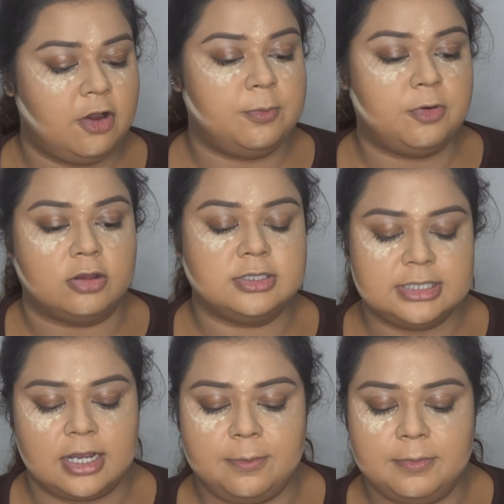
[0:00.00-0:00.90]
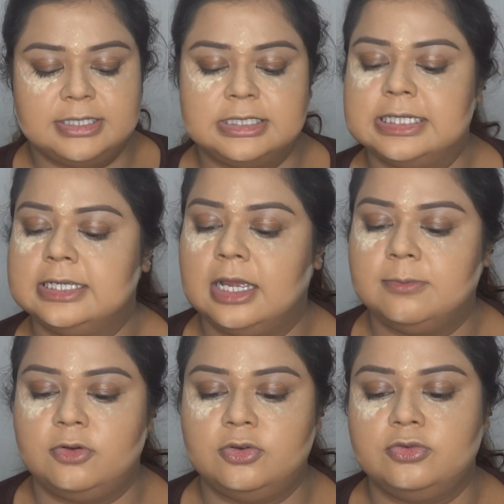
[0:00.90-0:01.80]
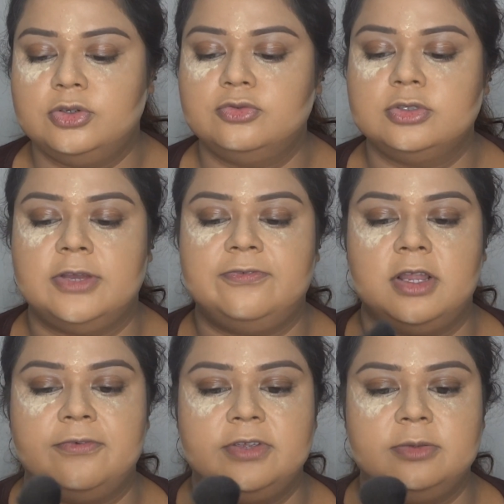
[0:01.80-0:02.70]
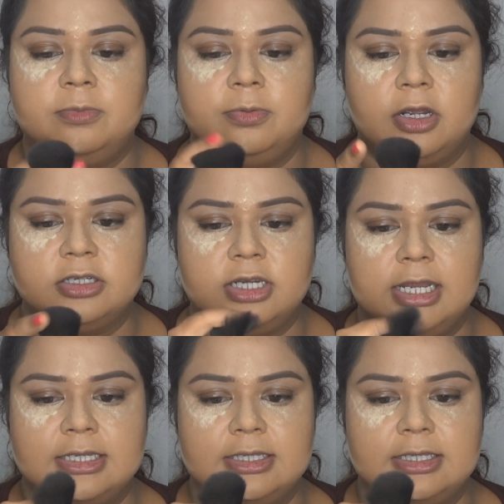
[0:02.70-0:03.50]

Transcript: for bronzing up my skin, I'm going to use a fluffy brush like